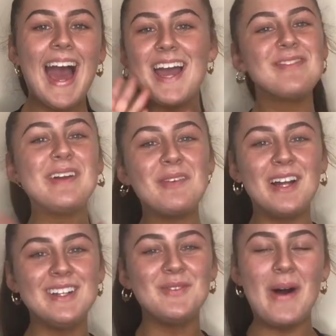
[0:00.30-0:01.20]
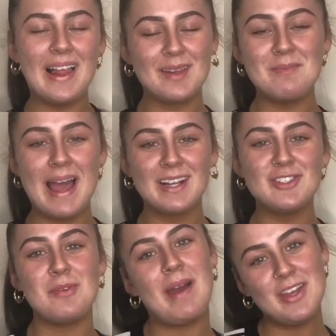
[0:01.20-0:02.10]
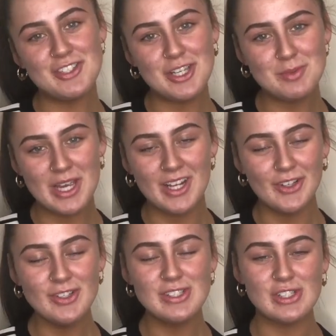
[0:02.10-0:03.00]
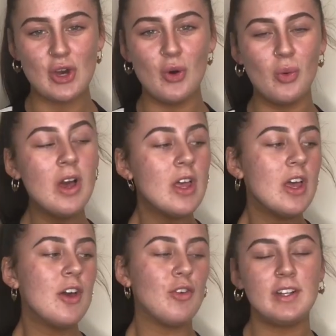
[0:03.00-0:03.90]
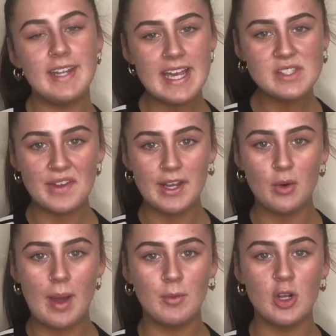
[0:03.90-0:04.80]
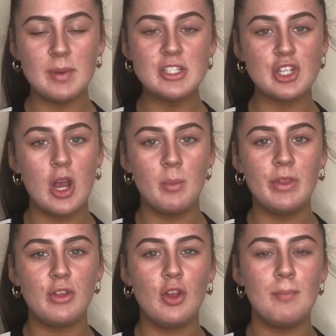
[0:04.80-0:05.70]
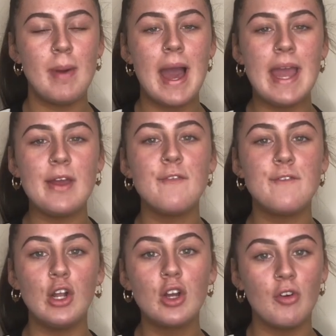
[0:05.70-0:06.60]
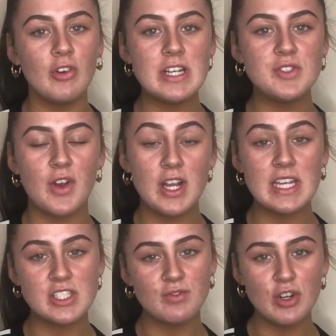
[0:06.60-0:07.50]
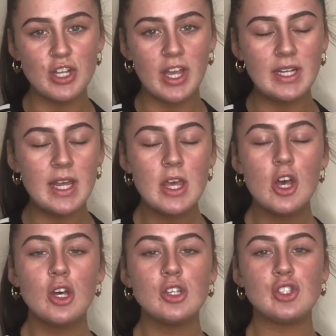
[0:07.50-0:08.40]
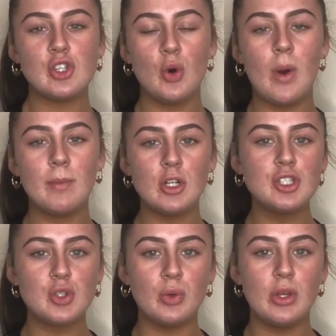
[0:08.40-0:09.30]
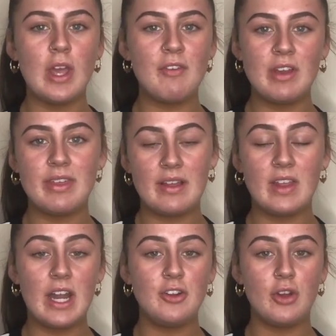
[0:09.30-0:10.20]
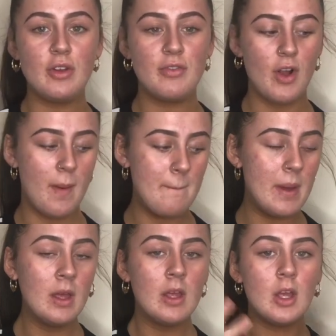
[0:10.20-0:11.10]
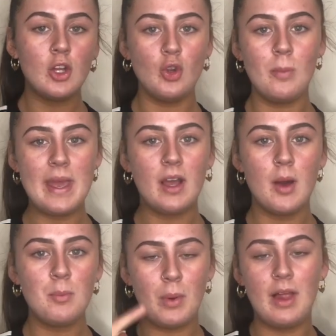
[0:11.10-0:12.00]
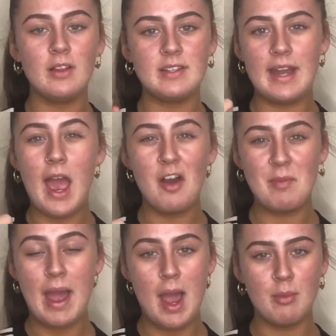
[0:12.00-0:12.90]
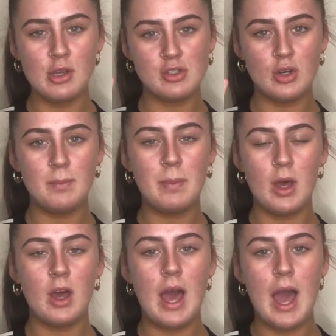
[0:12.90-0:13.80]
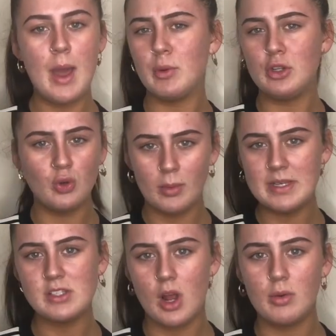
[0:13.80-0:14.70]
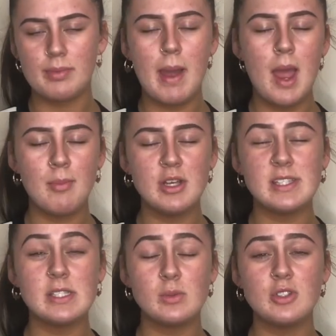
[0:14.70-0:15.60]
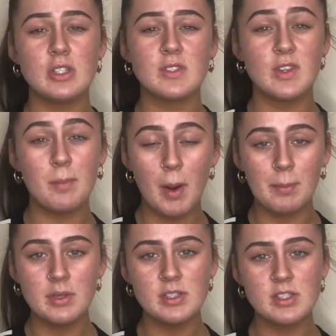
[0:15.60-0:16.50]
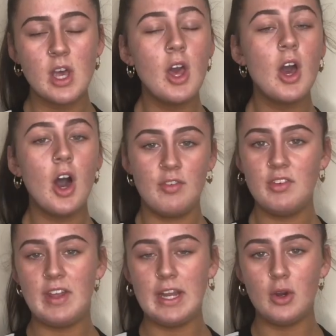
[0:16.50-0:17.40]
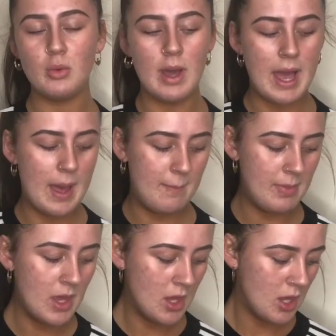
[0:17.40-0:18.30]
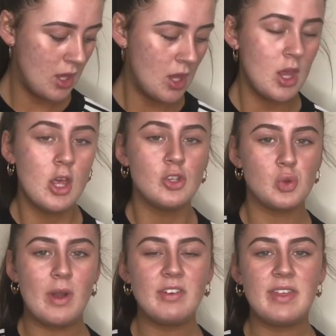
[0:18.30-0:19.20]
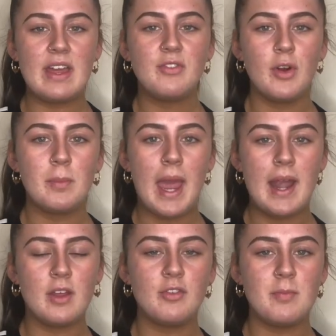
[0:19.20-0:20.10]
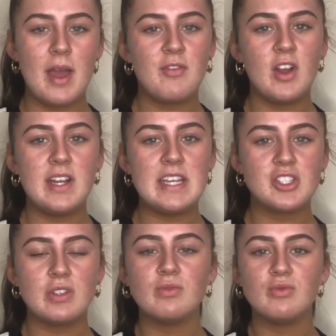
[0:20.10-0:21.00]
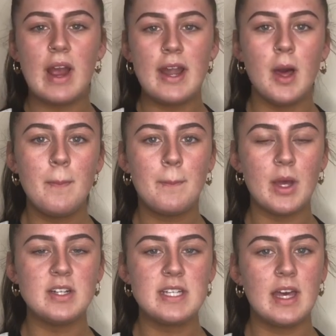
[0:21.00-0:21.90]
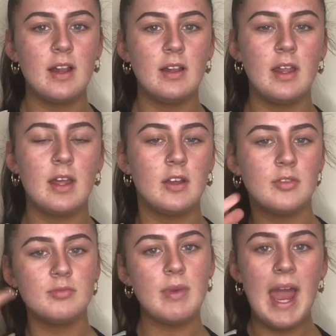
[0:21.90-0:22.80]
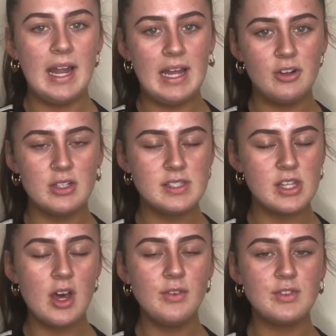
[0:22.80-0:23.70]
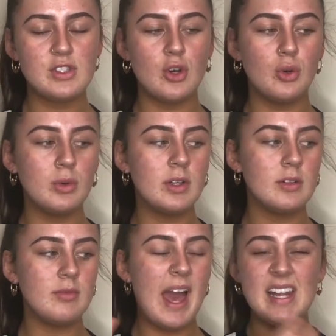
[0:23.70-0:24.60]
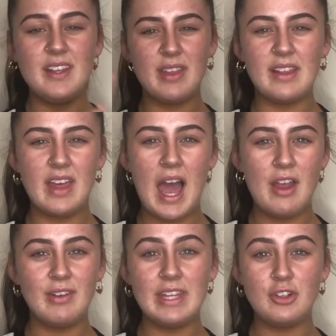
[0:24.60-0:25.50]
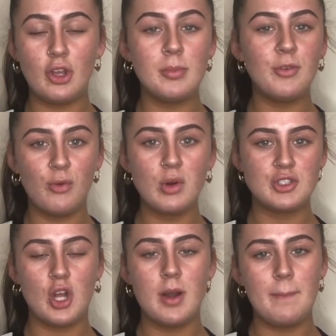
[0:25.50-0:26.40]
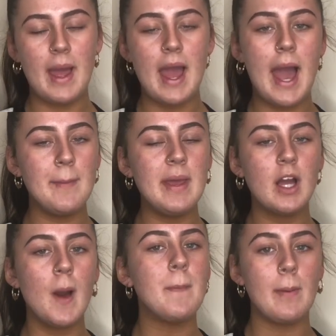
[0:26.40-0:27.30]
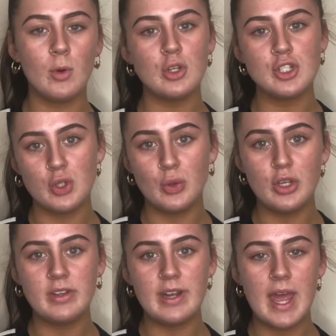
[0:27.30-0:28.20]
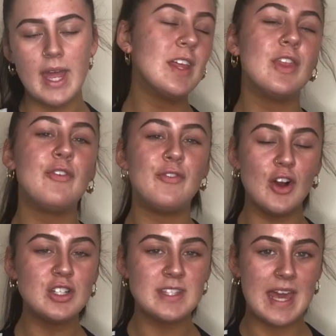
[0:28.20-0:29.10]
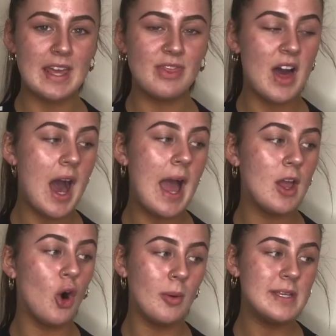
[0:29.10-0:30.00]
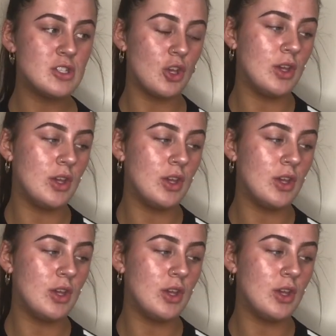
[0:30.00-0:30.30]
Hi everyone, welcome back to my YouTube channel. So for today's video I'm going to be sharing with you my full coverage foundation routine. So I'm going to show you everything that I do from no makeup. Well, today I have my eyebrows on, but I wouldn't normally start with my eyebrows. This was just for the purpose of the video. So everything from kind of my foundation right up until highlighter and stuff. So anything that I really do before starting my eye makeup, I'm going to show you today. The first thing that I always do